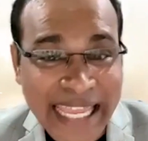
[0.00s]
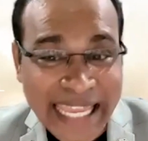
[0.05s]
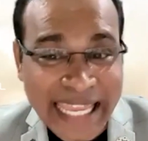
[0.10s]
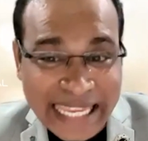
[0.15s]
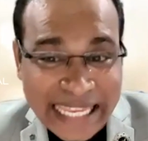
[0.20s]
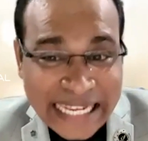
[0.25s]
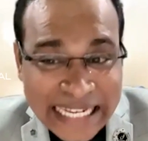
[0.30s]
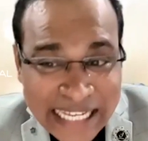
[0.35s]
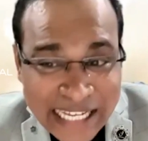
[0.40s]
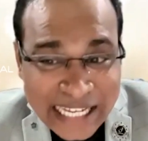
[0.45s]

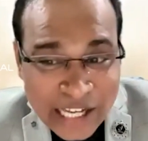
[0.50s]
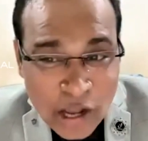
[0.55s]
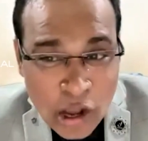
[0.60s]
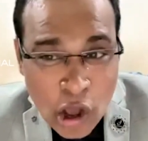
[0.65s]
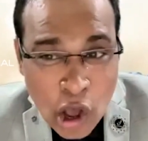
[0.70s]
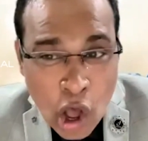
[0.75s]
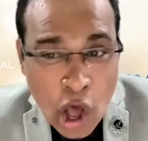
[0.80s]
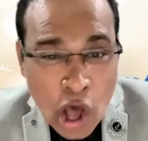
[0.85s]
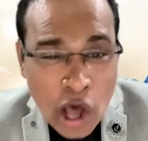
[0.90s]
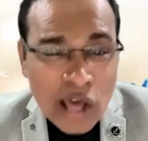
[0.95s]
in a
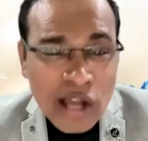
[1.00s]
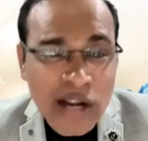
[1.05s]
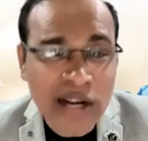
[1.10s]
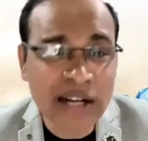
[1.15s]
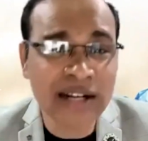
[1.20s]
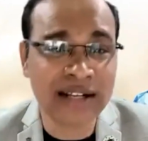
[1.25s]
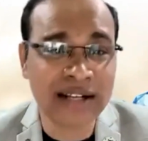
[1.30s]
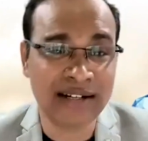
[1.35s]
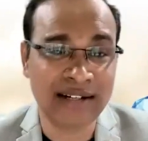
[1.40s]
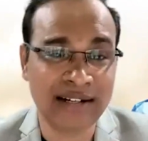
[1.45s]

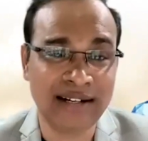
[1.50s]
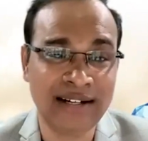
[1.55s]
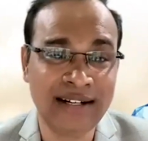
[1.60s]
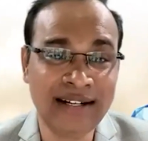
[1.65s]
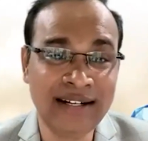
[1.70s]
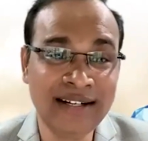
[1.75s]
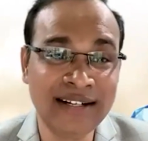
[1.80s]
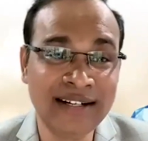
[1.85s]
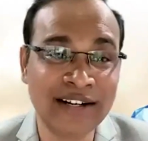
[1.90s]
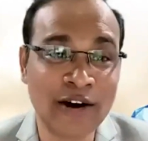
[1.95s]

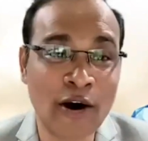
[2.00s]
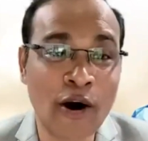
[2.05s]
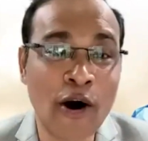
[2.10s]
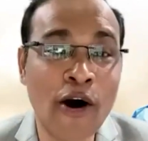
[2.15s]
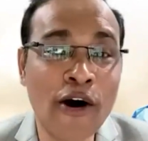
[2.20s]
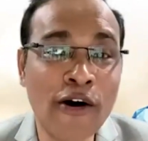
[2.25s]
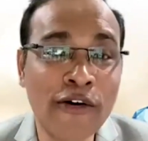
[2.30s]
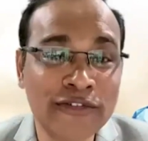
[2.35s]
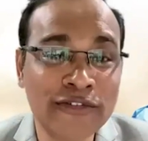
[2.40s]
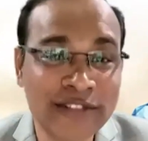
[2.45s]
corner
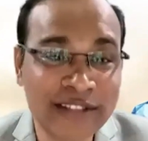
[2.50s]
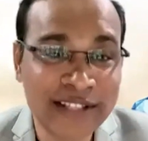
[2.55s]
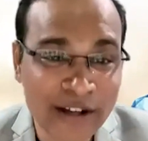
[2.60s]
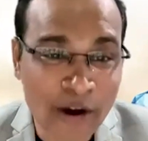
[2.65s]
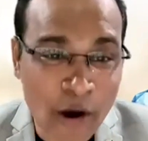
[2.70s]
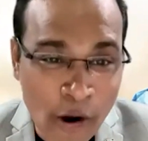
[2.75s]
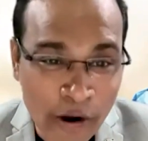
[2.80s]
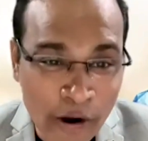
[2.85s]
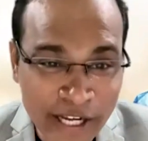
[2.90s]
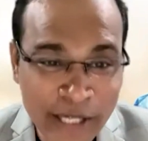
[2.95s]
of
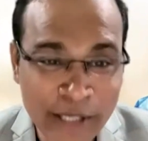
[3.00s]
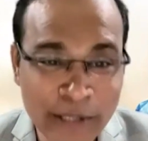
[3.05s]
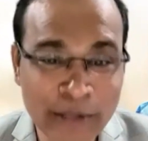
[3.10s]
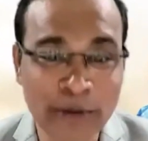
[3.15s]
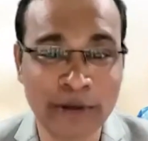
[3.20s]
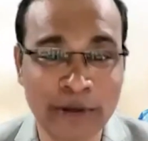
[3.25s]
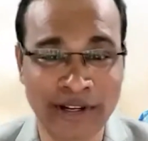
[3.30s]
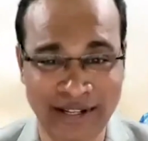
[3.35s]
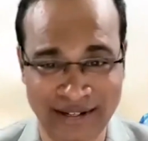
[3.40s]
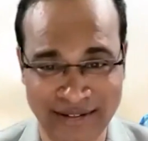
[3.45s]
the
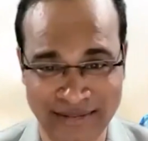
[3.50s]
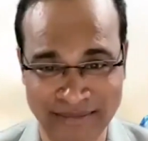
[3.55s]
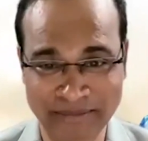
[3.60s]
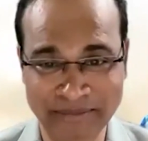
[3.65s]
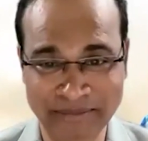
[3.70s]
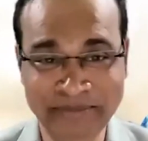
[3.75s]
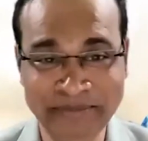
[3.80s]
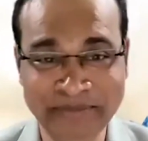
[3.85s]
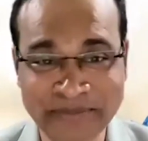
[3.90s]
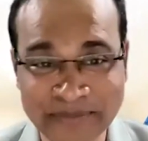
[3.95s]

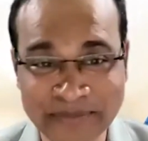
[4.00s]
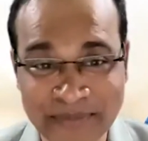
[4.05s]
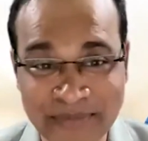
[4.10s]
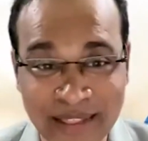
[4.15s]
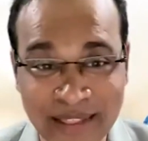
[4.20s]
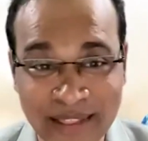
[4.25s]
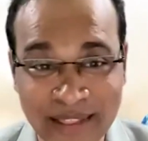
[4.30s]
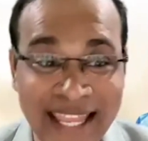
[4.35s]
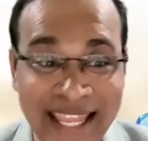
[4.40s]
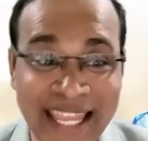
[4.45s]
auditorium,
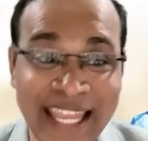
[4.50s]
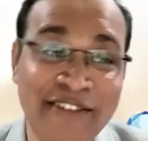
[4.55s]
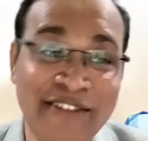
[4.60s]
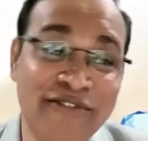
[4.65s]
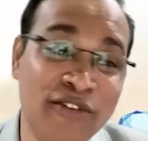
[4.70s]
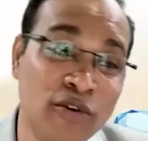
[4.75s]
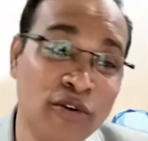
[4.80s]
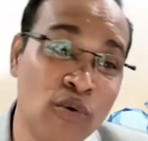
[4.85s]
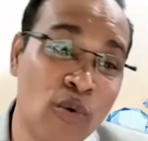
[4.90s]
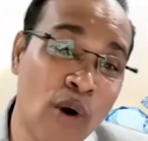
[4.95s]

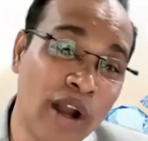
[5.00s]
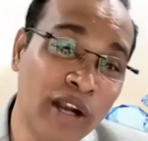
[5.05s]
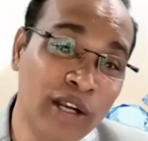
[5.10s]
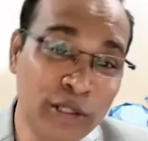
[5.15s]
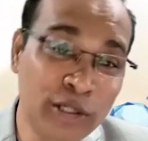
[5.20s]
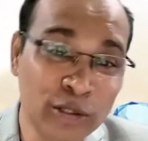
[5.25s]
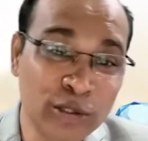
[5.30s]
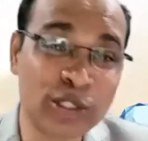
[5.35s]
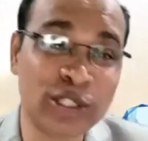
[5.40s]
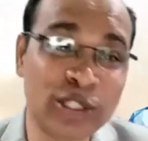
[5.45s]
if you
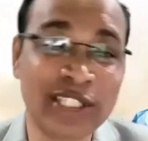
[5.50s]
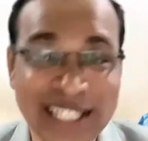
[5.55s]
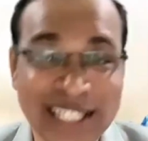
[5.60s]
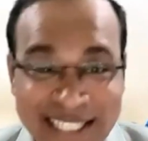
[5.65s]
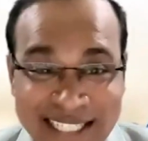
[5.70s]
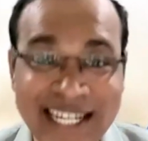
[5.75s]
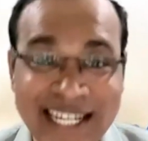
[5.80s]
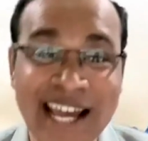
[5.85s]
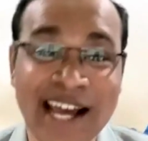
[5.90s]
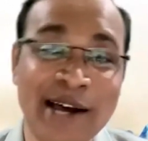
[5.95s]
want to
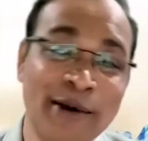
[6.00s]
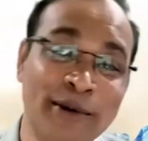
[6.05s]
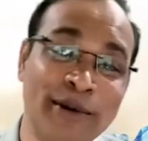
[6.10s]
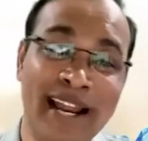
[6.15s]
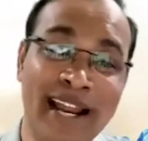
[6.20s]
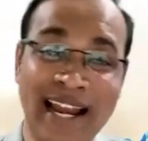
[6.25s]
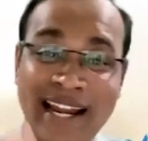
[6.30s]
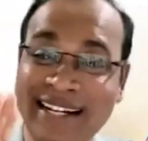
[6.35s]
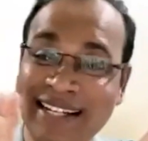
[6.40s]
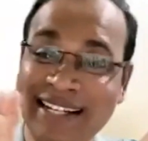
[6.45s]
sit
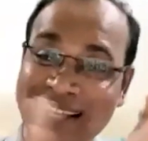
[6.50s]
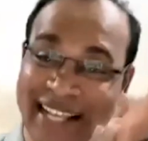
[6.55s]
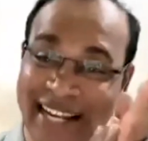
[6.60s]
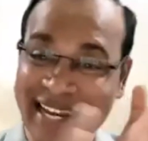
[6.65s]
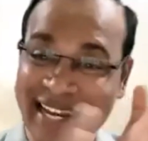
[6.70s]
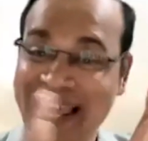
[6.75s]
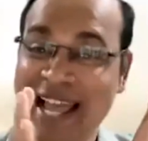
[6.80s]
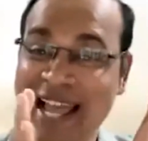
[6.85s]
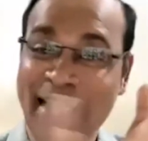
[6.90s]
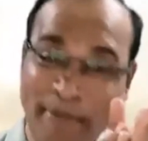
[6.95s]
down and
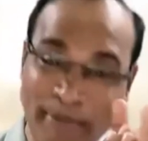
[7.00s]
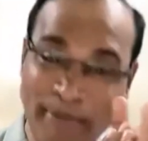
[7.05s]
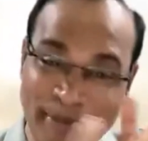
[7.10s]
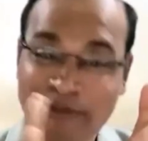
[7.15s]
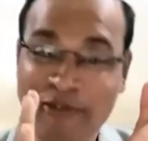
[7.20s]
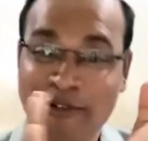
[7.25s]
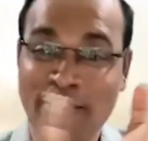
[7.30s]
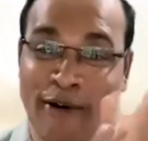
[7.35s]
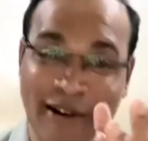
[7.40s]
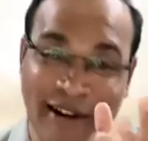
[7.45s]
clap
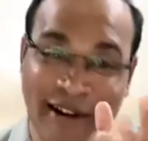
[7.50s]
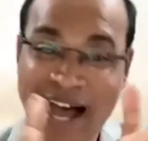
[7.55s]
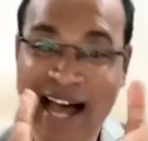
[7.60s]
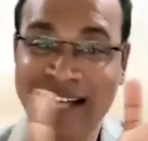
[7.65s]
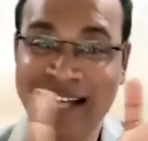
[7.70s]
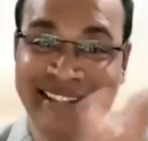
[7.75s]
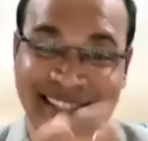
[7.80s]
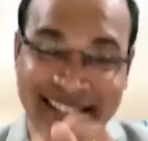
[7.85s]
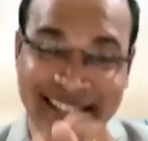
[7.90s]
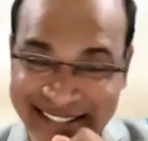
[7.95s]
for
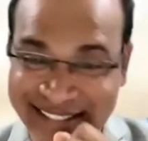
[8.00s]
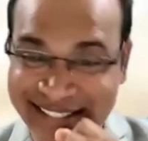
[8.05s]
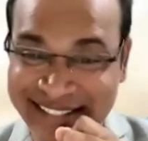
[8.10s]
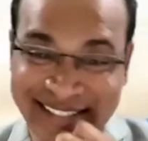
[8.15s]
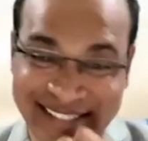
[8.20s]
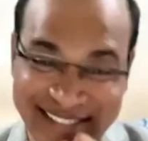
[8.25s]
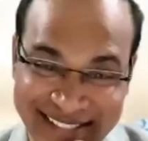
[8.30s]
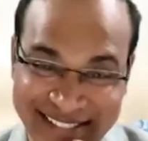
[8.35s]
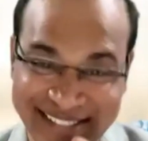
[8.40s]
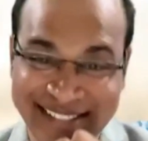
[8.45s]

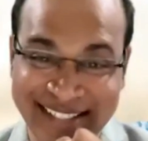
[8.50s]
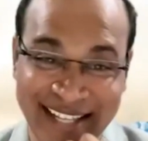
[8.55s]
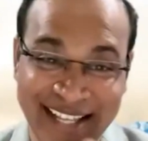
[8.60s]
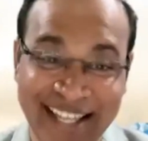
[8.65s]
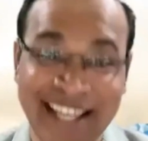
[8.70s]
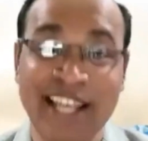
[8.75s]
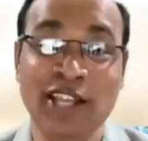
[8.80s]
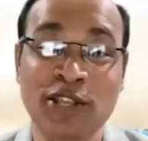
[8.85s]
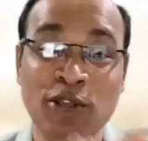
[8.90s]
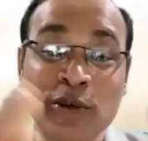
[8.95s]
others,
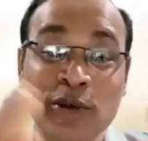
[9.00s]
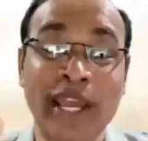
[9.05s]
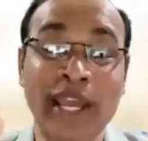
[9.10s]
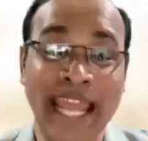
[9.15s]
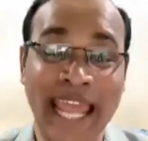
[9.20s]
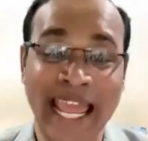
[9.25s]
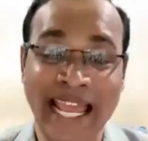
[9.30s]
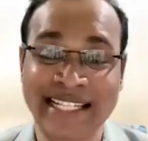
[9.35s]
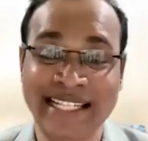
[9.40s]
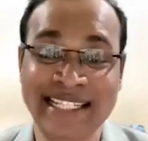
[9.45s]
you
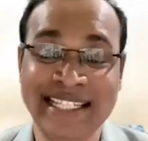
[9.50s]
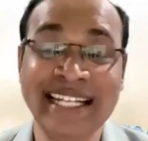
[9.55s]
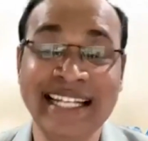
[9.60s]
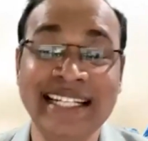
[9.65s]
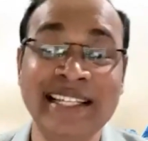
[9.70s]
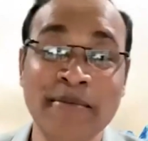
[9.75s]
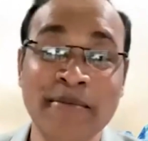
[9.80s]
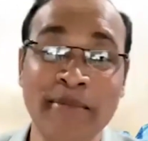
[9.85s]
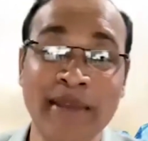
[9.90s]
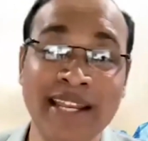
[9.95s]
can
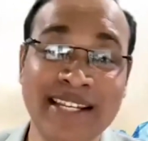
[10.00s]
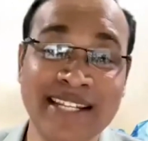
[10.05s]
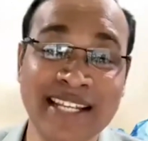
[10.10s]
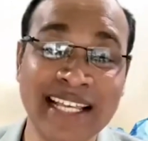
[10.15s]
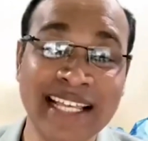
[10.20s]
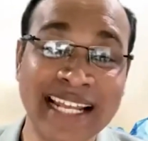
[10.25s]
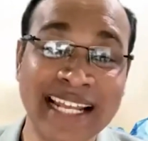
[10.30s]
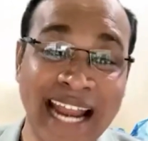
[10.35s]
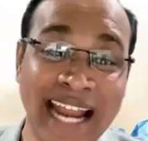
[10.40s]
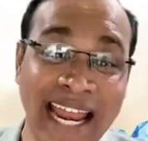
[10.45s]
exit the
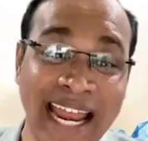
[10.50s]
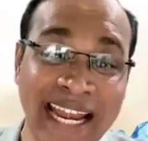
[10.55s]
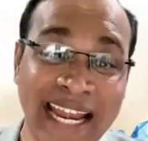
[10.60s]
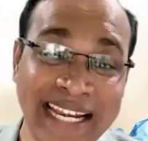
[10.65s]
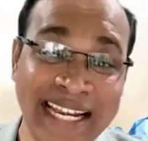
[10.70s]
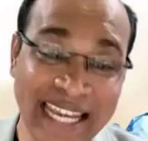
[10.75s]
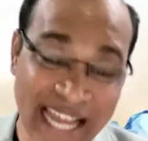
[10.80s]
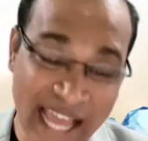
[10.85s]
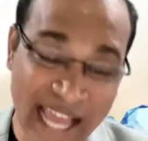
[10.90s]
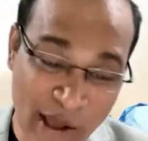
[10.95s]
meeting
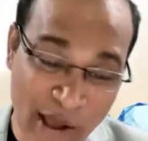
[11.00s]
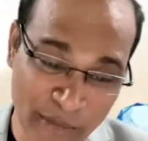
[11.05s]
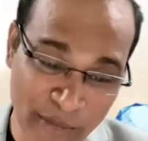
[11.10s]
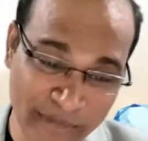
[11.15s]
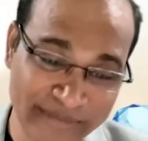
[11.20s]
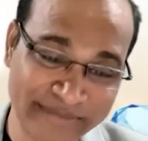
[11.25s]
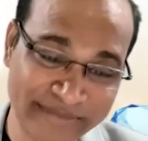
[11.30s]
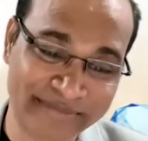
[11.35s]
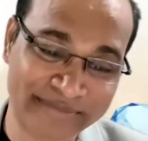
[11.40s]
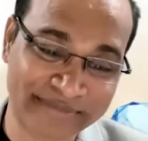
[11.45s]
right
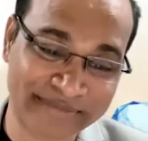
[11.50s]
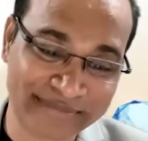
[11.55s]
now.